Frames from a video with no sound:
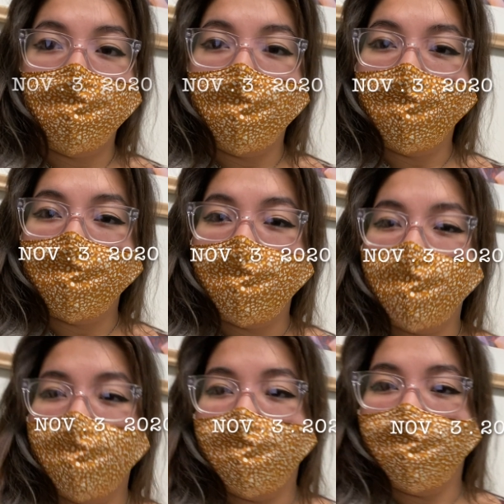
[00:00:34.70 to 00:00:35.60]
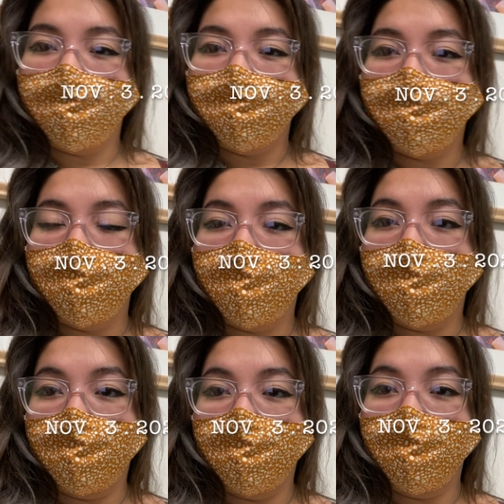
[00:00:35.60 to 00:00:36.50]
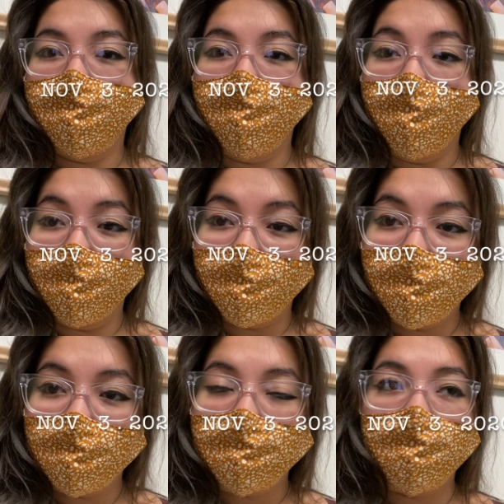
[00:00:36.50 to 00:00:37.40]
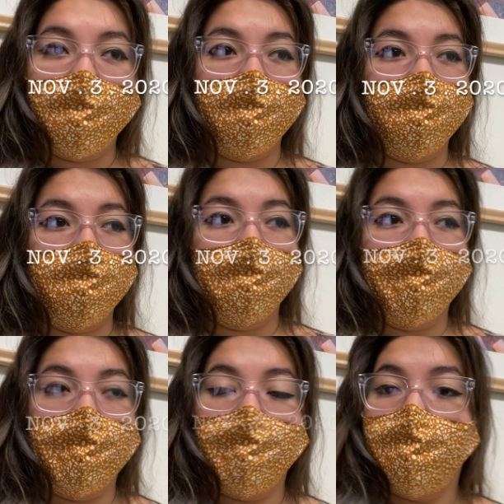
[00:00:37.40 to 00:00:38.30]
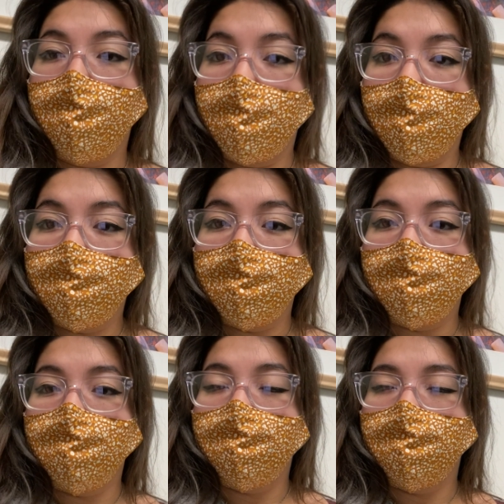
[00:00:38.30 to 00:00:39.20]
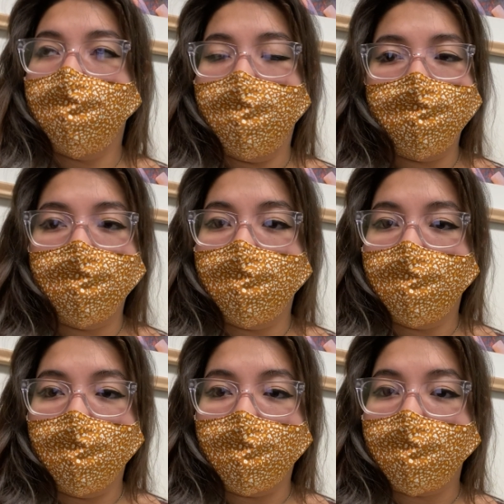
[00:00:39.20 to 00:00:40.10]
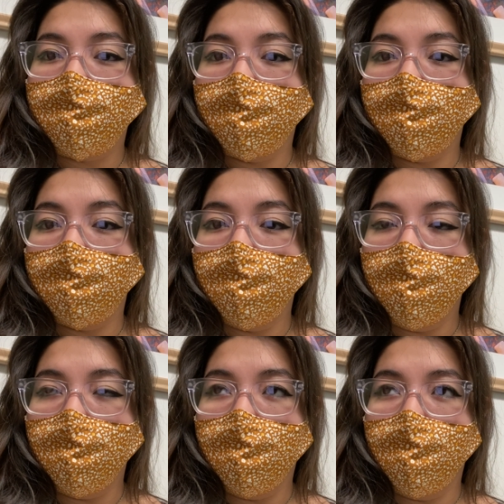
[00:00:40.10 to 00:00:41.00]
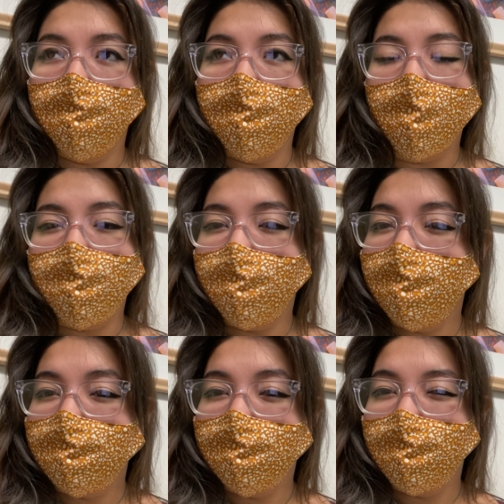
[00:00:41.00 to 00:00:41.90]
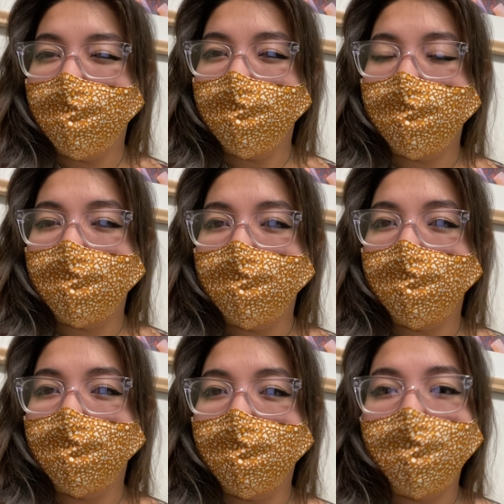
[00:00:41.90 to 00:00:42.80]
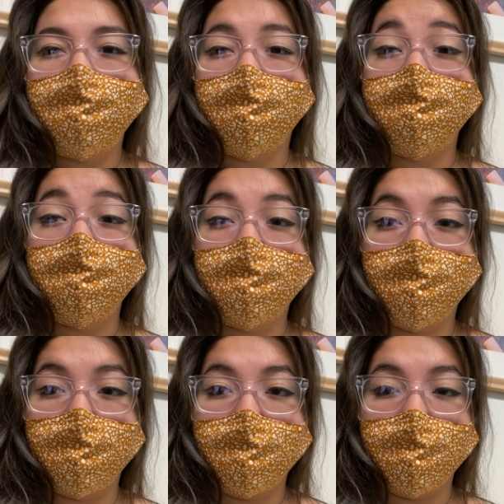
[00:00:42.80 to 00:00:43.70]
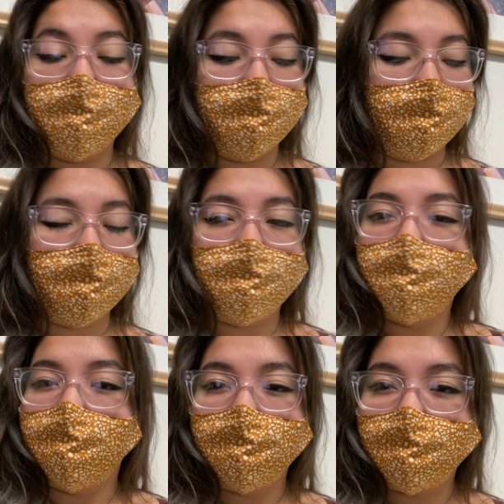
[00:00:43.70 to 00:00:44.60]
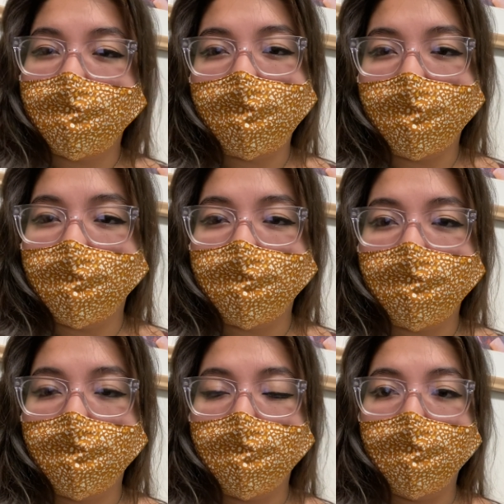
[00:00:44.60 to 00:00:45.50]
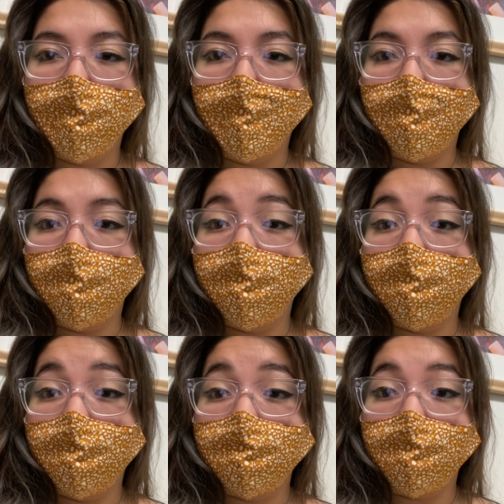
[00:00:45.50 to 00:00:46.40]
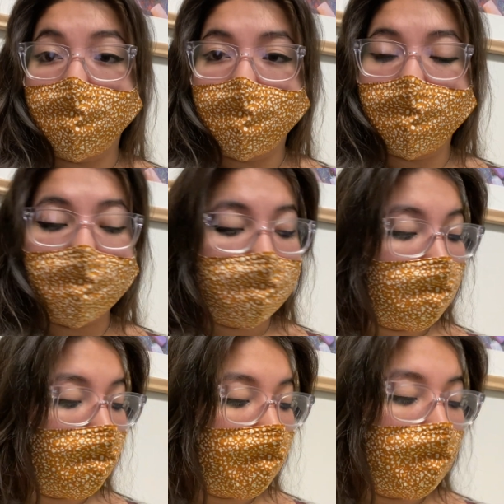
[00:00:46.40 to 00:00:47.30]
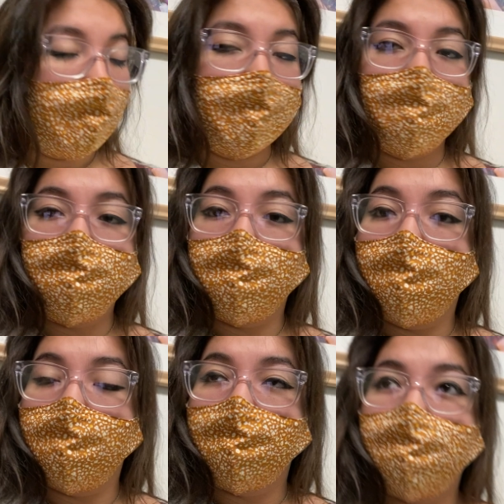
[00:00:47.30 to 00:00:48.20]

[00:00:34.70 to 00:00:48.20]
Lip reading: actually here to get an echo today, which is basically, like I said in my previous videos, it's a detailed screening or an ultrasound of his heart. So